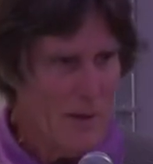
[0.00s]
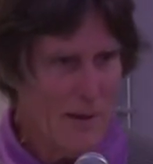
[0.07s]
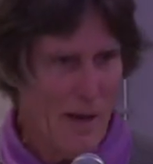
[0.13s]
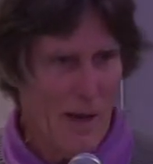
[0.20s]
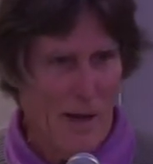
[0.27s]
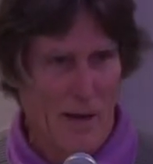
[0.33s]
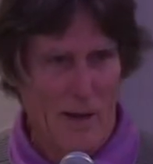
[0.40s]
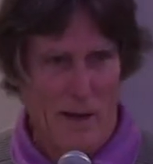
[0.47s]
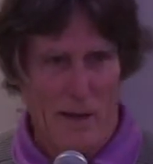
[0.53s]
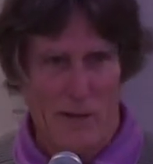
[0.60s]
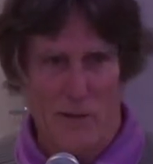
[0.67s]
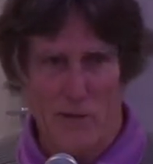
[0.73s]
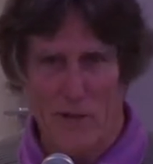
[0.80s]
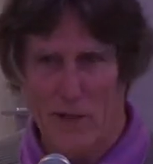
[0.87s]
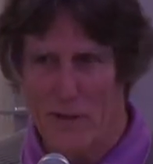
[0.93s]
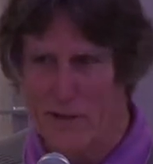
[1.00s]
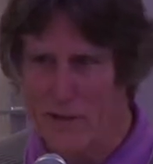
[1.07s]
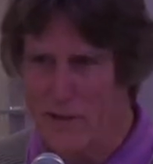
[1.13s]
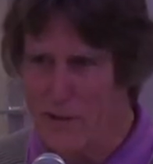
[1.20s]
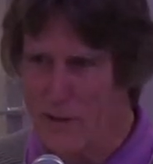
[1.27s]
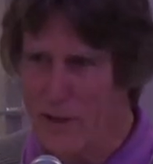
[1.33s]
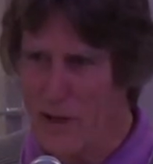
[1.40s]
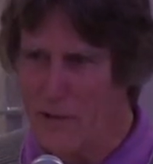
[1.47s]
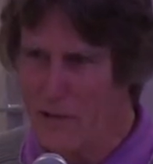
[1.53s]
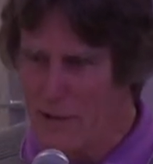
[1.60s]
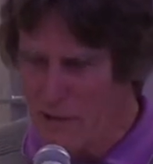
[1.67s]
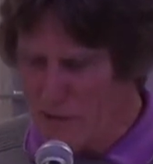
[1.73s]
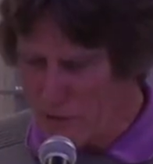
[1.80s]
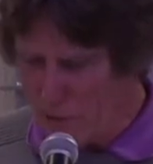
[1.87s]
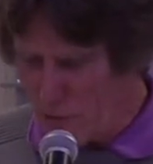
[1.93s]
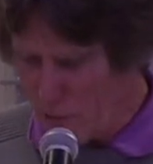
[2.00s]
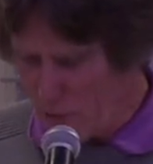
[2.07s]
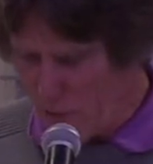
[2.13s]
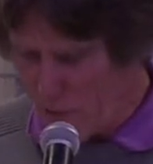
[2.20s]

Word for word: Now, I can tell that you guys are a little too